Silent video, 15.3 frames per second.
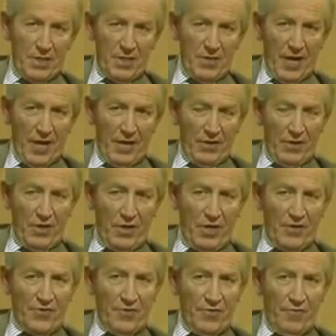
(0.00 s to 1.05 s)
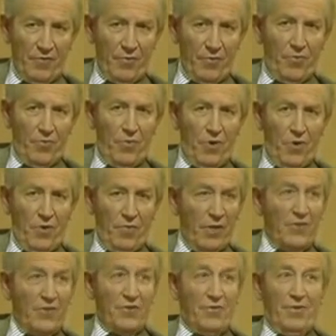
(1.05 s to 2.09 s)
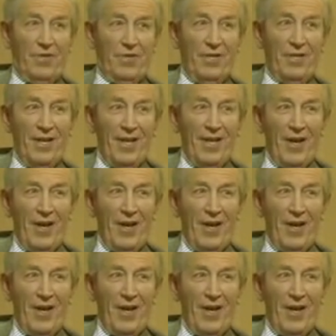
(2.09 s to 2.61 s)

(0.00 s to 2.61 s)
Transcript: that he has a view of history